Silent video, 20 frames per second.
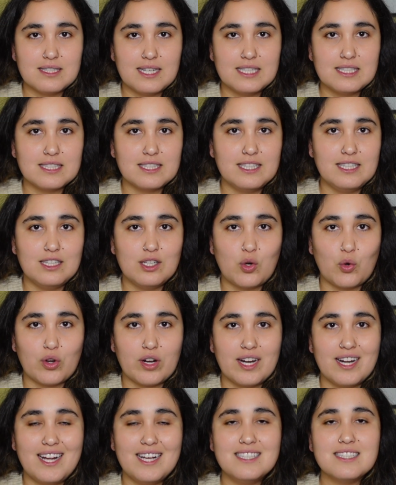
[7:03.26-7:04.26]
nice, clean, and
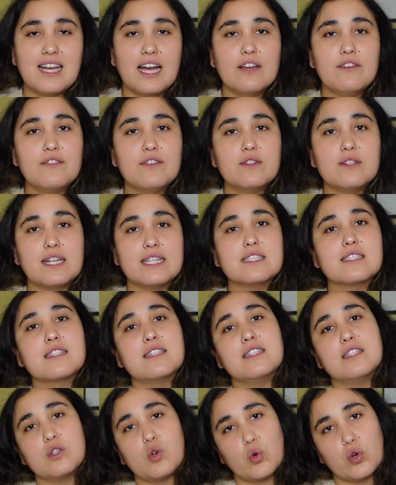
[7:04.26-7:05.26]
organized, I feel nice,
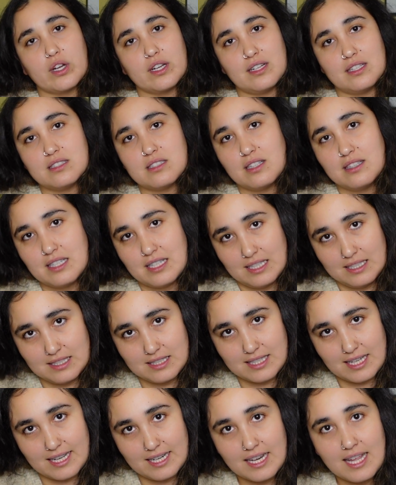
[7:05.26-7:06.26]
clean, and organized on the
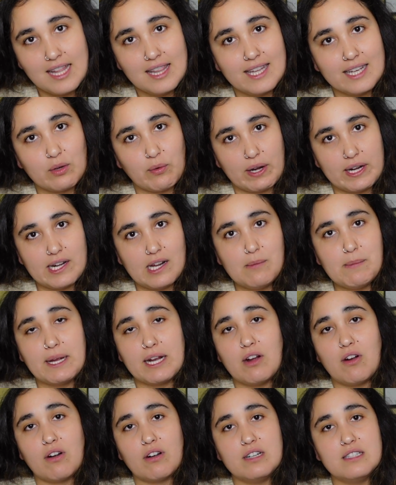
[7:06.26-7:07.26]
inside. Like right now, my
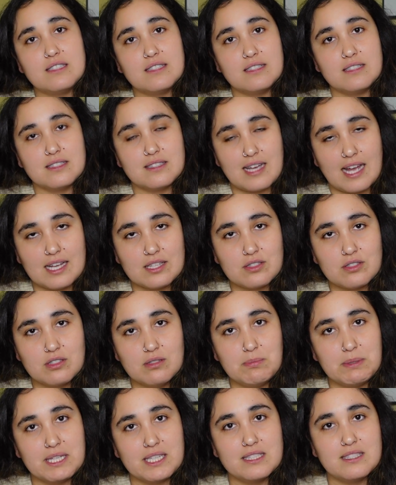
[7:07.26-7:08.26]
car is a disaster
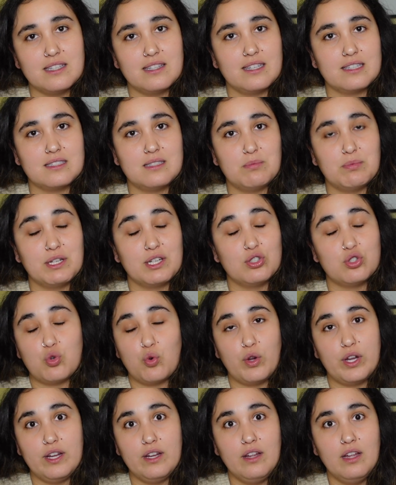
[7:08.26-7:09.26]
because he likes to bring a
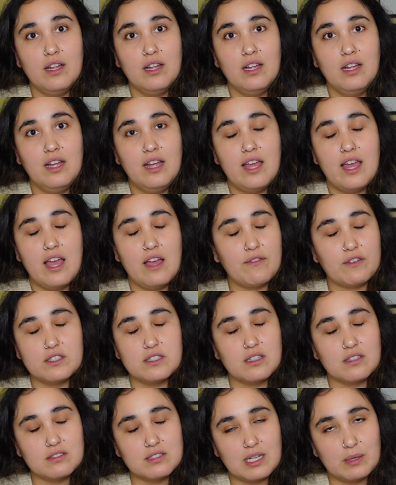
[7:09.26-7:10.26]
toy every
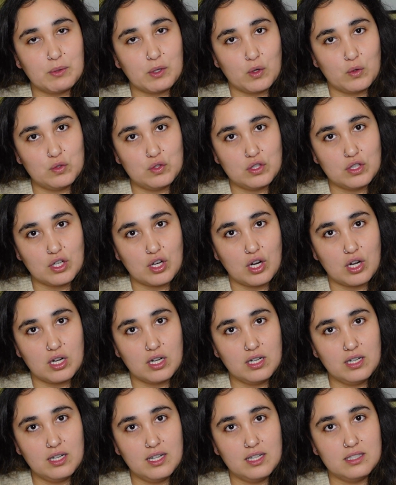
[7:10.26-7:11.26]
single time I go into the
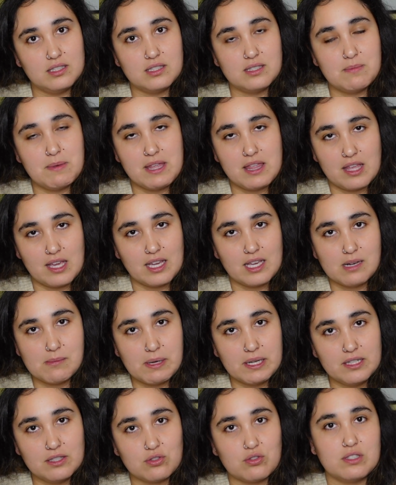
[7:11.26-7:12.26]
car, and just me thinking
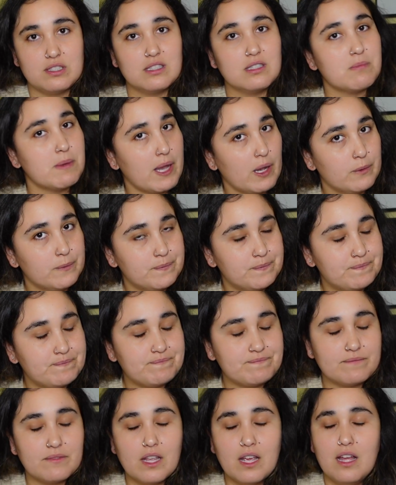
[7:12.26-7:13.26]
about it stresses me out.
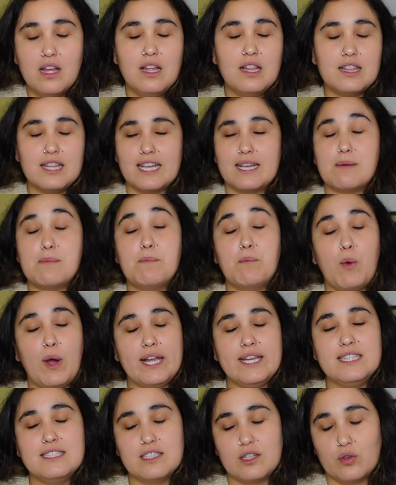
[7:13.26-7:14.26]
Like, I
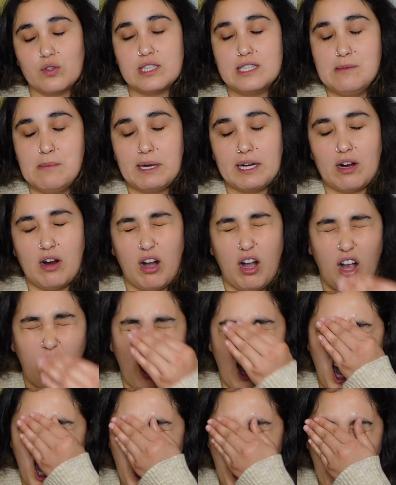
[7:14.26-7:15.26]
need to go clean my car.
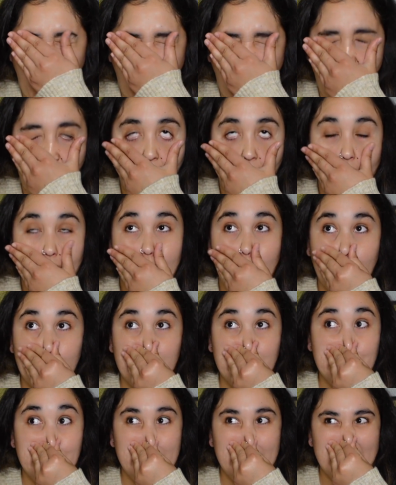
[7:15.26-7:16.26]
I've
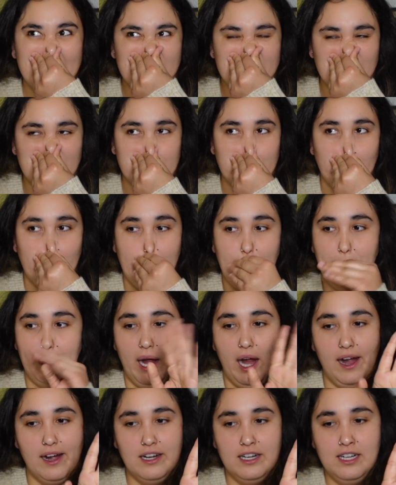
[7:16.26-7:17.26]
been meaning to do it, but I